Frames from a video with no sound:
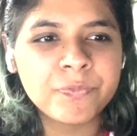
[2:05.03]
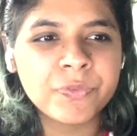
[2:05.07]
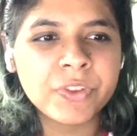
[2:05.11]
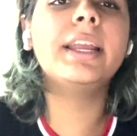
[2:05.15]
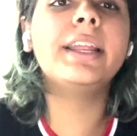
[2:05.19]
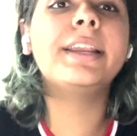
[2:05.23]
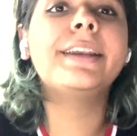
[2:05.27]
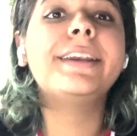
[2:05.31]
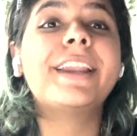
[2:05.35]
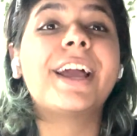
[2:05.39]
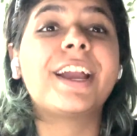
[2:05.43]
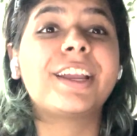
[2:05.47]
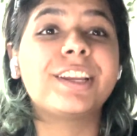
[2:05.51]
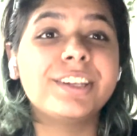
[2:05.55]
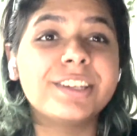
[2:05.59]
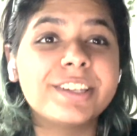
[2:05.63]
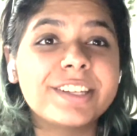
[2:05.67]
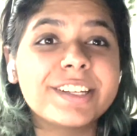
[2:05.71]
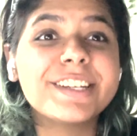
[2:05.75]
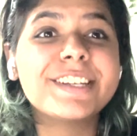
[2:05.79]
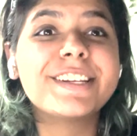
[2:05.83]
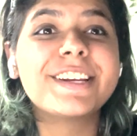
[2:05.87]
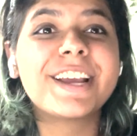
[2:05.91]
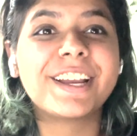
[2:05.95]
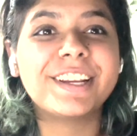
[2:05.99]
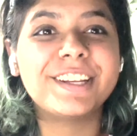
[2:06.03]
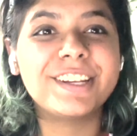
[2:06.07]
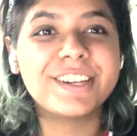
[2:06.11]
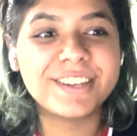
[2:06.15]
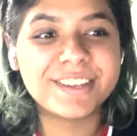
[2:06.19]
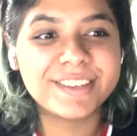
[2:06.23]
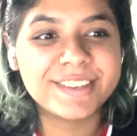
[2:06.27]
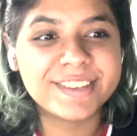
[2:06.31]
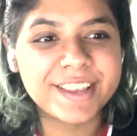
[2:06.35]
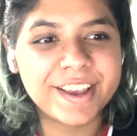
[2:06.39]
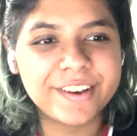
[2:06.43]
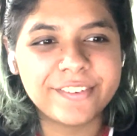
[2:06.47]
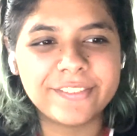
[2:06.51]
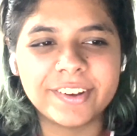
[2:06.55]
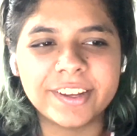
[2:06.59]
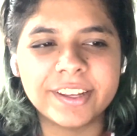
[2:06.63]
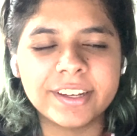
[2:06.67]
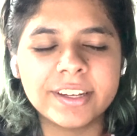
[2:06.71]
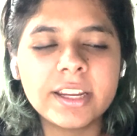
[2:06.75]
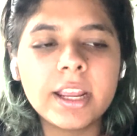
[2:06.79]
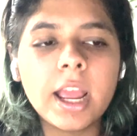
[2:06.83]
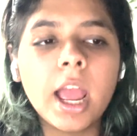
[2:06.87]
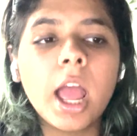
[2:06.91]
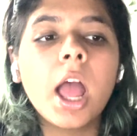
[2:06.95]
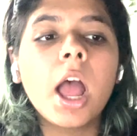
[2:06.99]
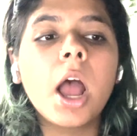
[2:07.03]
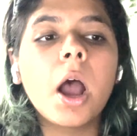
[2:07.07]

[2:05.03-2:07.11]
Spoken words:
In 1997,